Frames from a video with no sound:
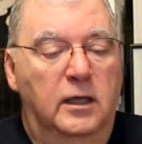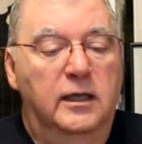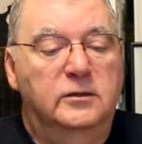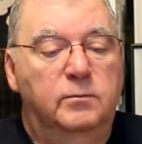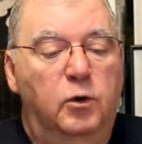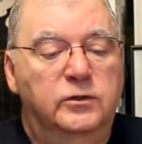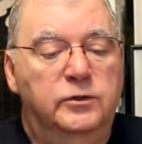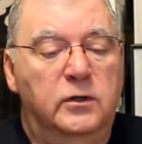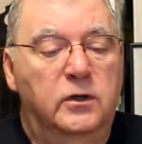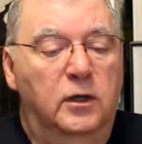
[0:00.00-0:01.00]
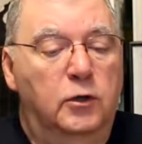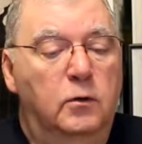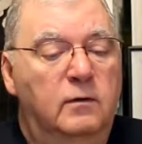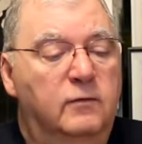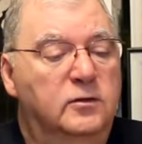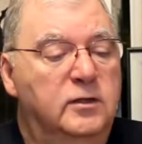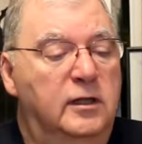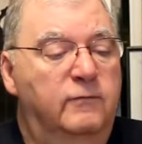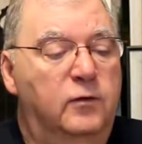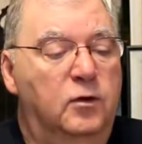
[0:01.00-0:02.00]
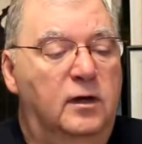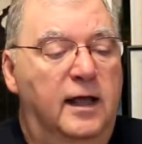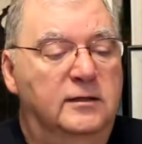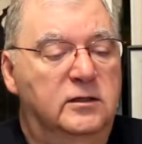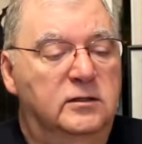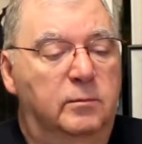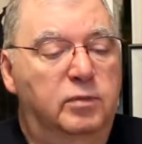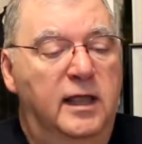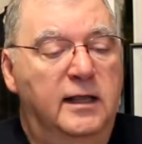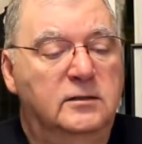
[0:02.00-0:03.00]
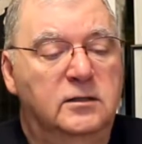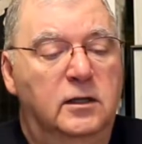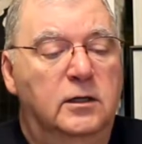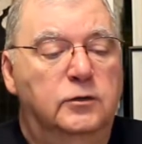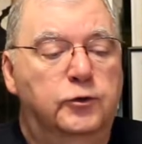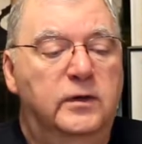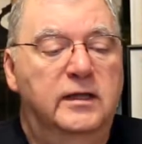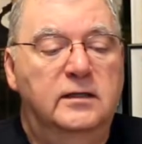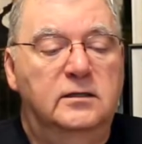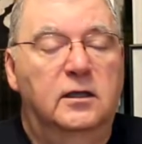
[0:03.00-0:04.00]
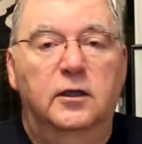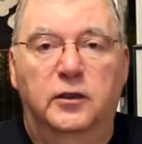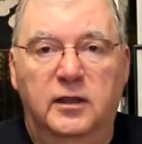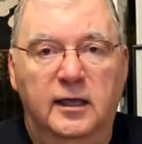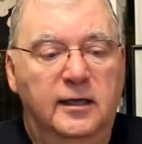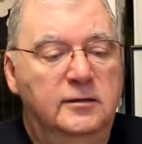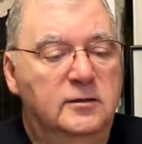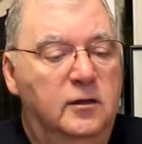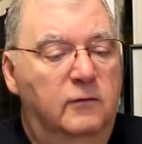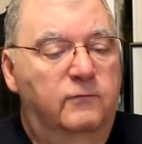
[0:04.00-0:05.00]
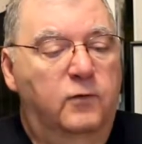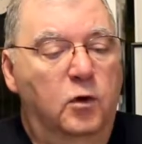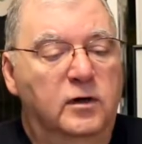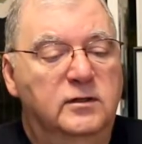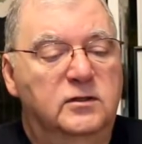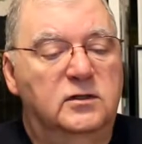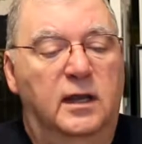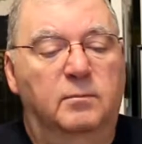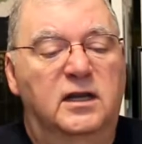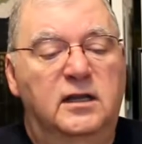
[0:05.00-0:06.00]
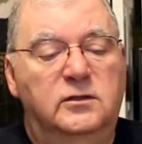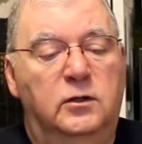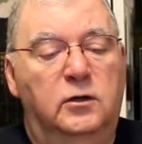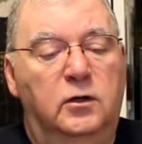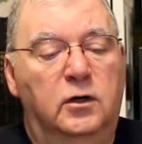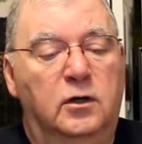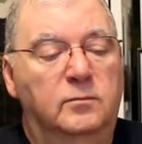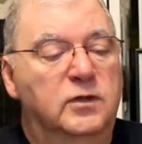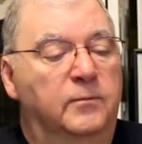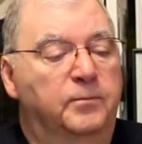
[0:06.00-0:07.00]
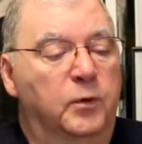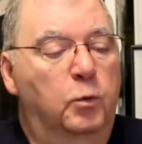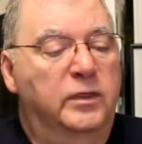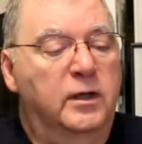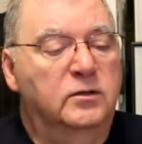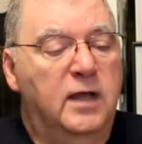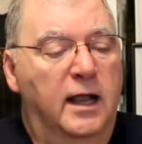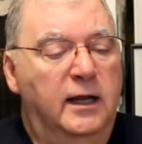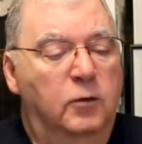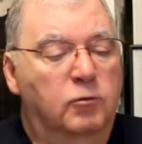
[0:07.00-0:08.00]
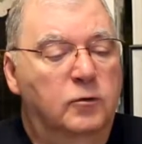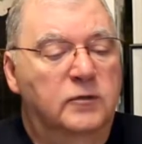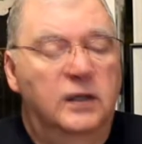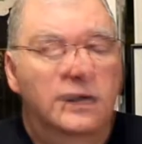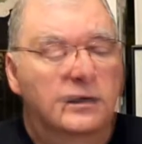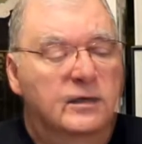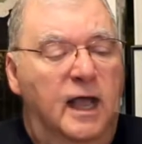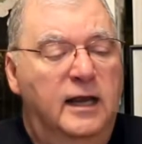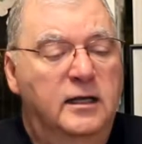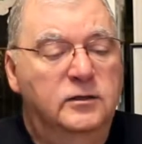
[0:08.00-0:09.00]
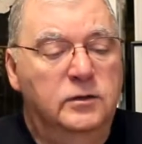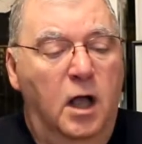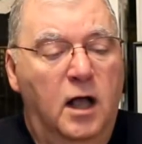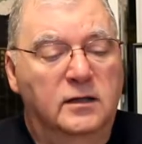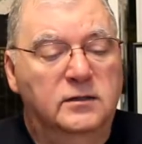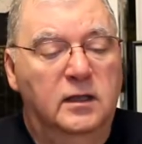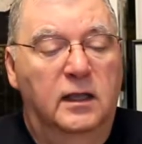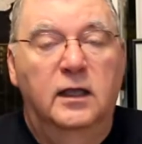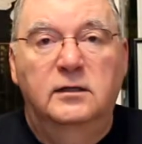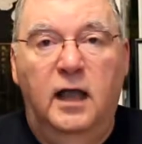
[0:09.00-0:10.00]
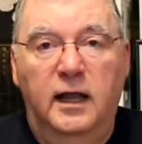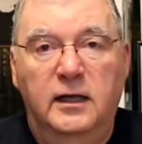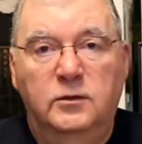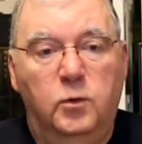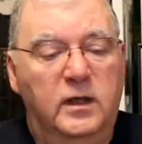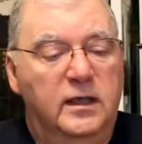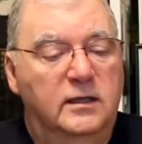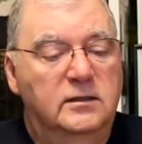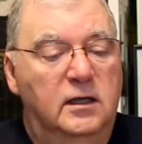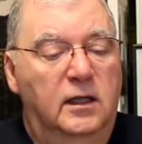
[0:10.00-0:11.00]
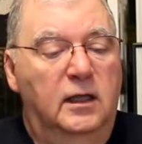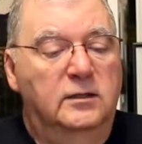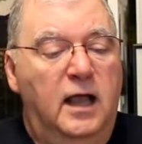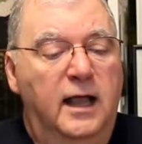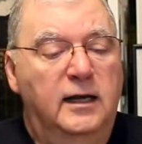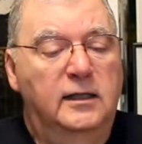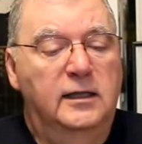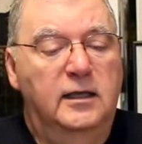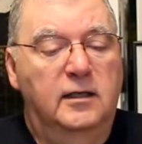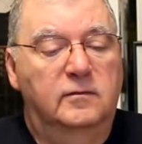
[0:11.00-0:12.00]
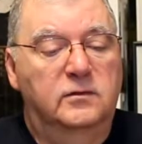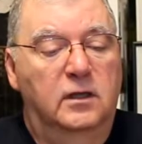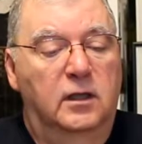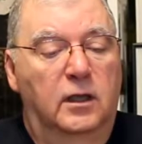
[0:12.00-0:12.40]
Its moisture universally fertilizes the plants, trees, thickets, forests, and medicinal herbs, with their tiny roots, tiny stalks, tiny twigs, tiny leaves,